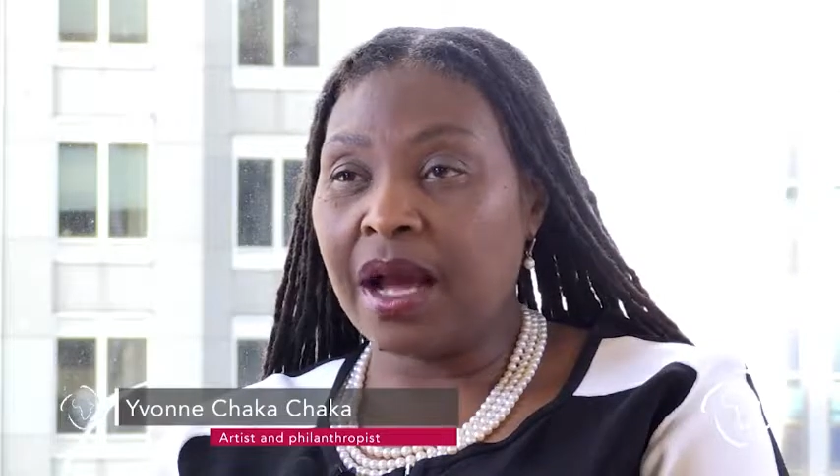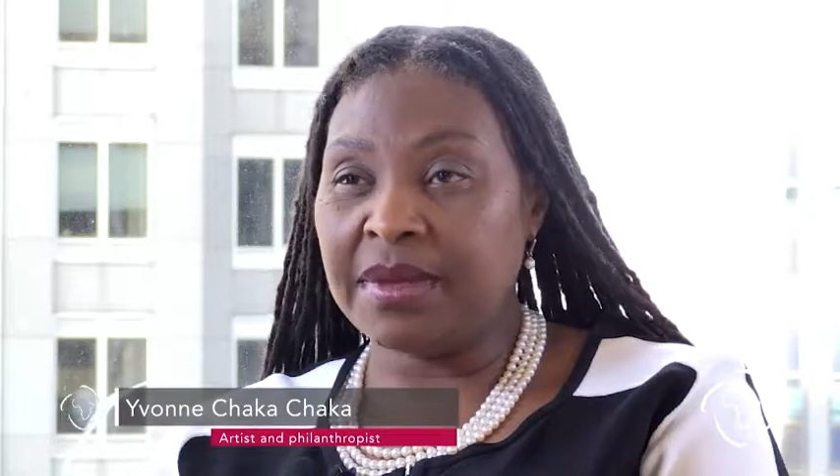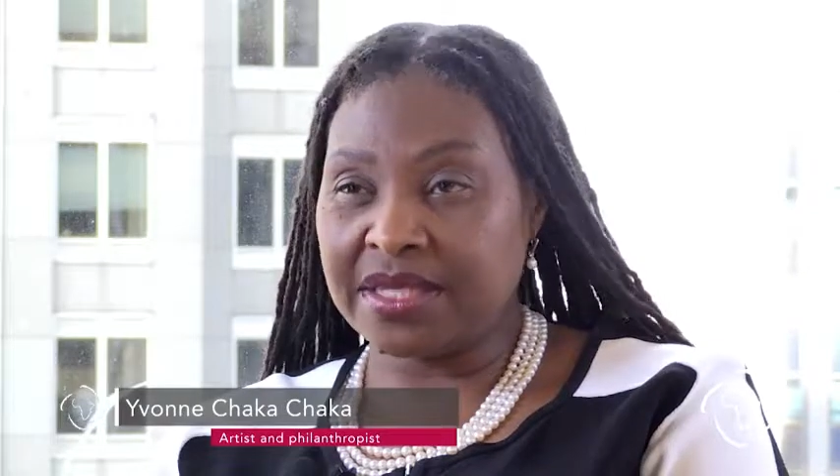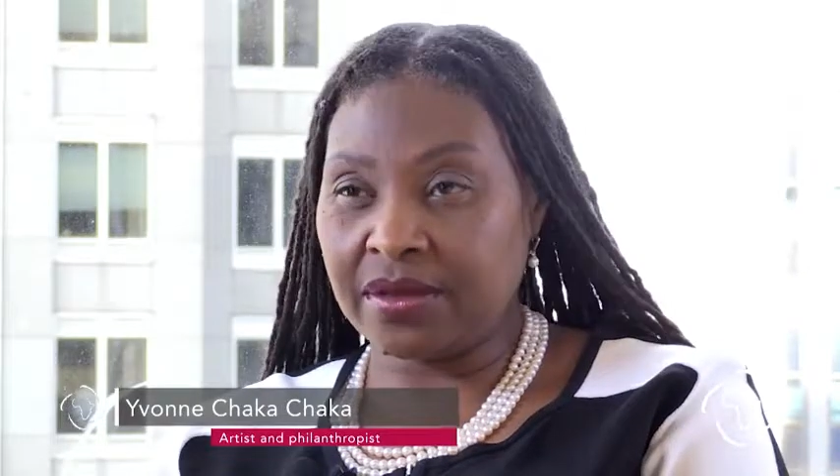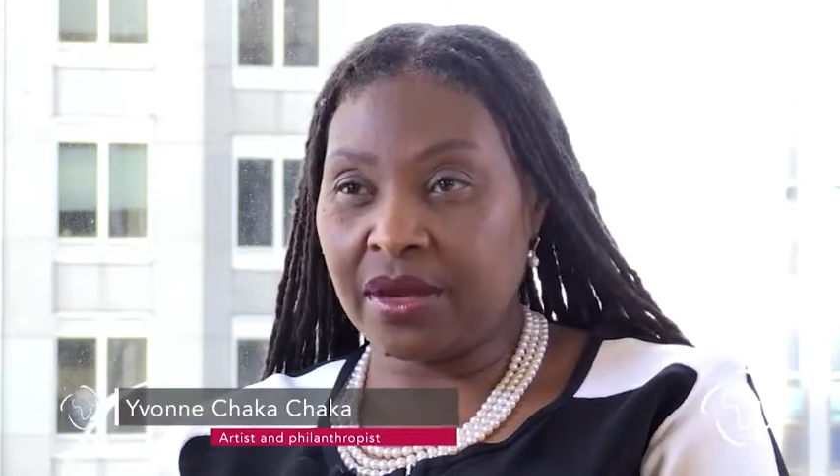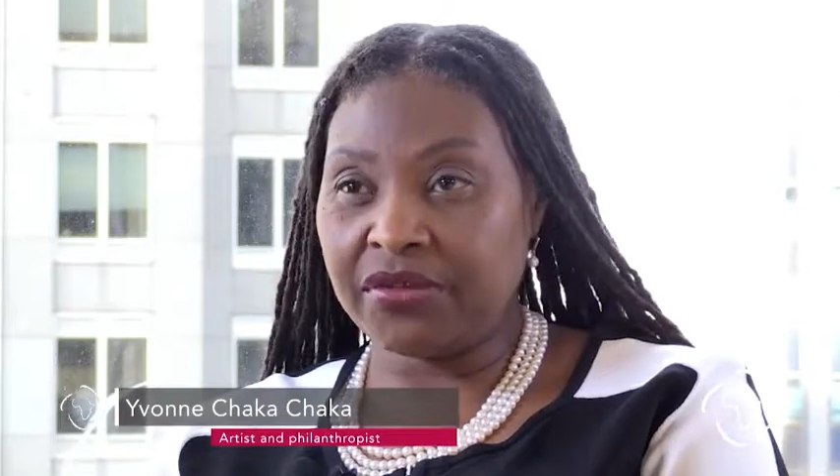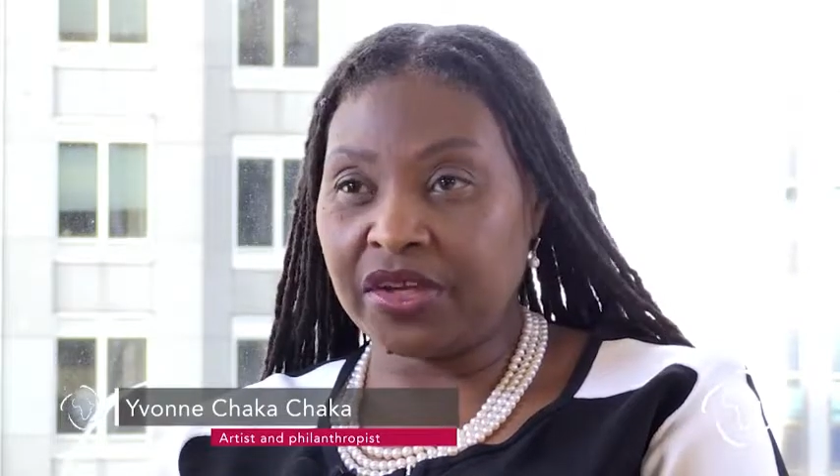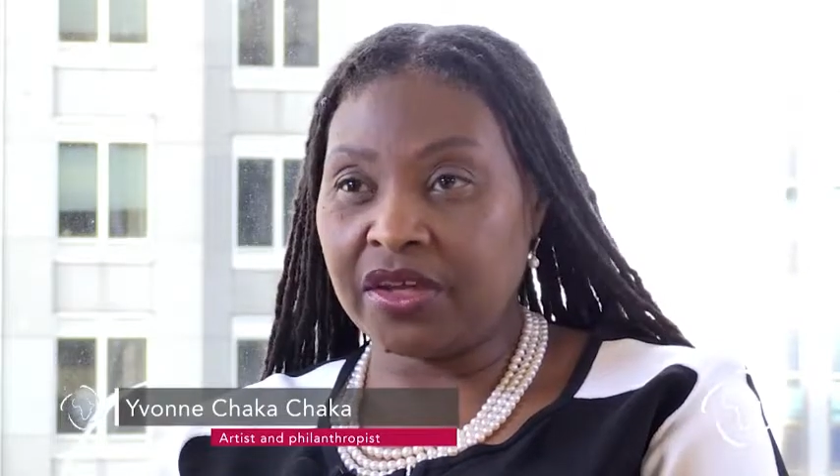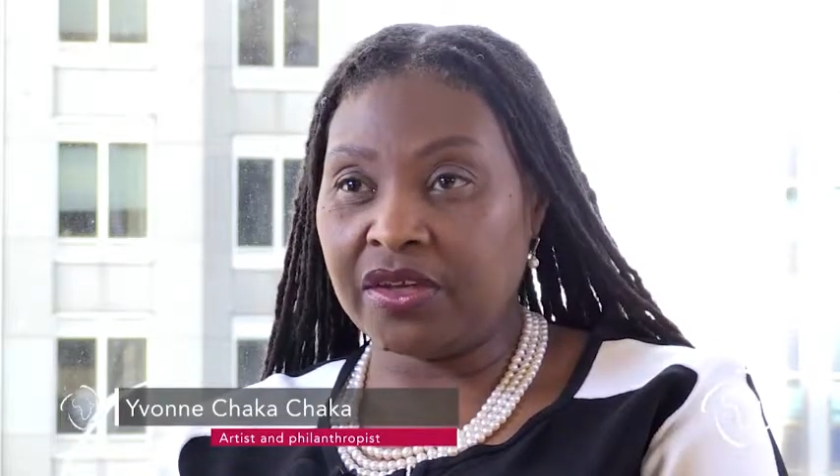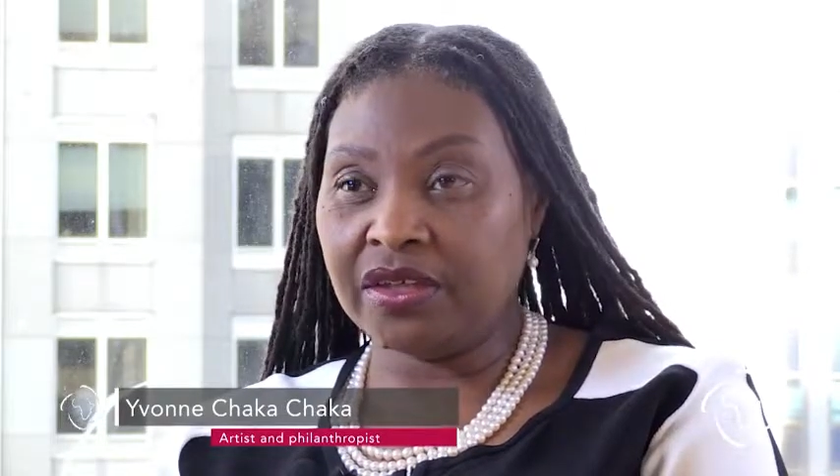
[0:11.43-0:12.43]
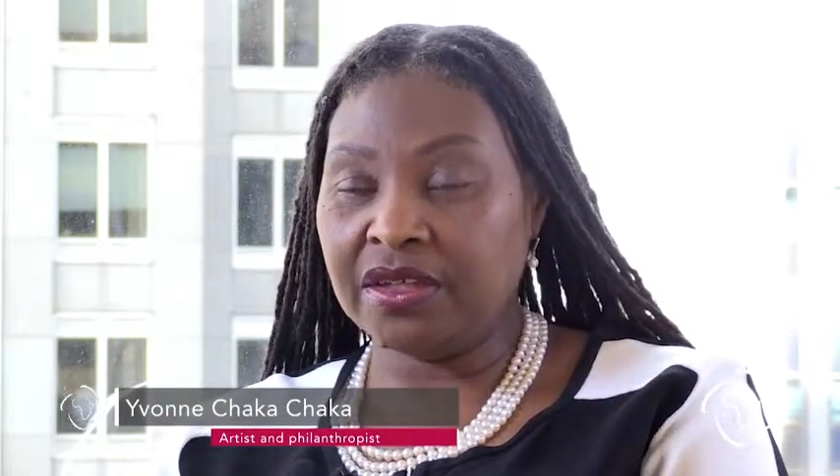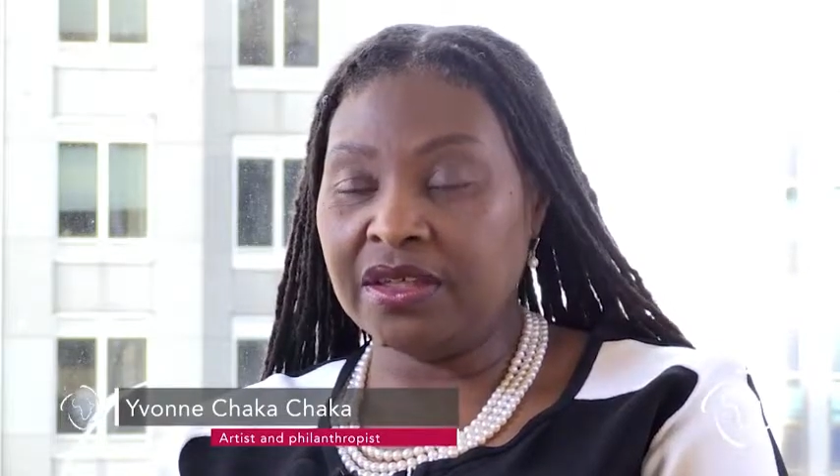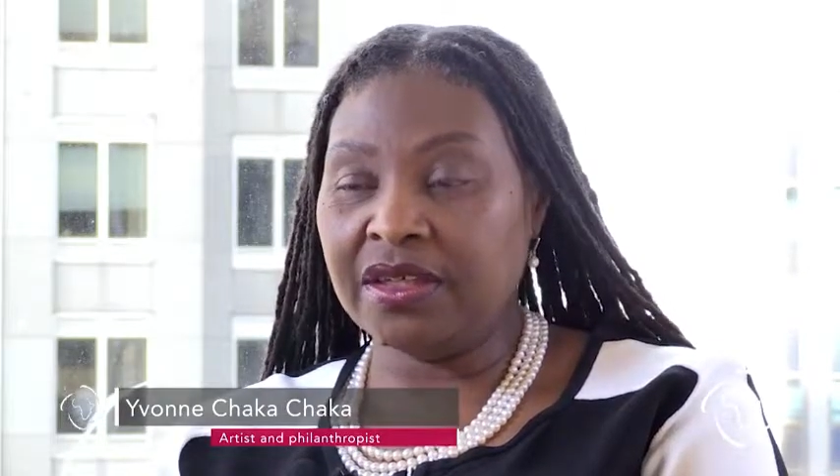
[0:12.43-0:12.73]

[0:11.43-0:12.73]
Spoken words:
I'm a South African.